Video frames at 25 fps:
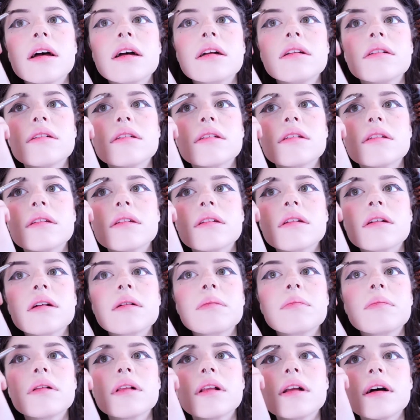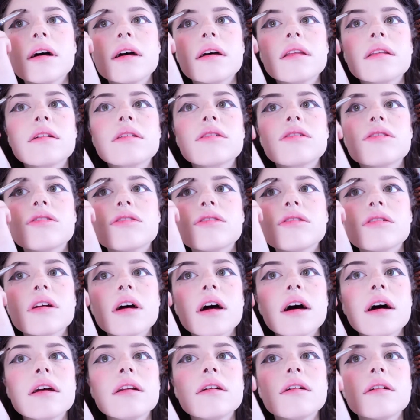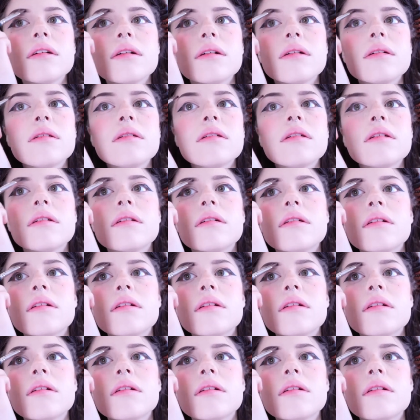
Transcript: and just apply the shadow.